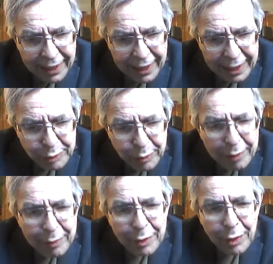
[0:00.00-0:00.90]
it's what
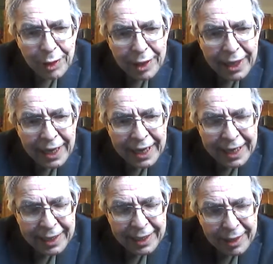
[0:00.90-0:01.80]
I would call
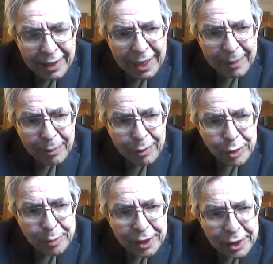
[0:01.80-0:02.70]
an
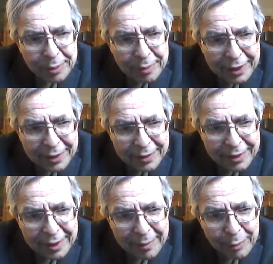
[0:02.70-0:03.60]
approach based upon,
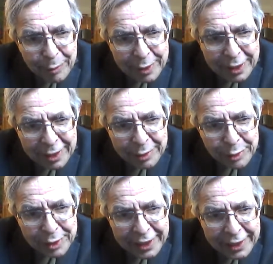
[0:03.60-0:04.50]
number one,
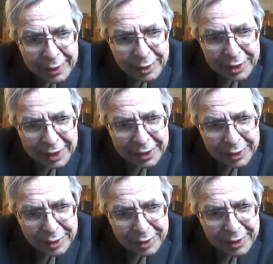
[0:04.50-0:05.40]
understanding the
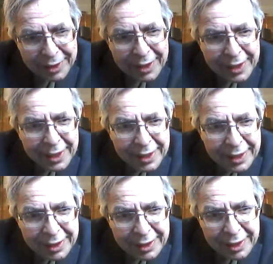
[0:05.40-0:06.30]
science.
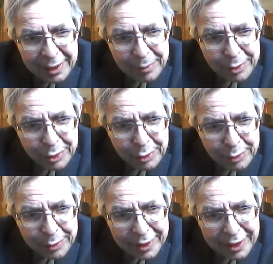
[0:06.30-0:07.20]
Number
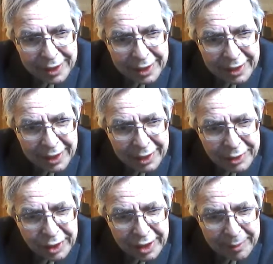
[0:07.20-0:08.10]
two, not
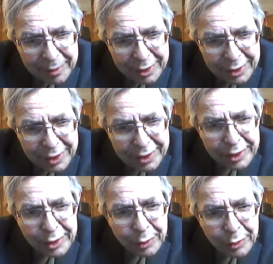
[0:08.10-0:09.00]
succumbing
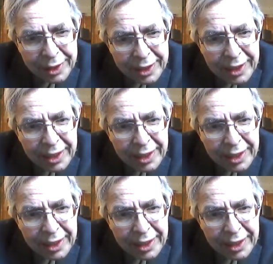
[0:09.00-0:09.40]
to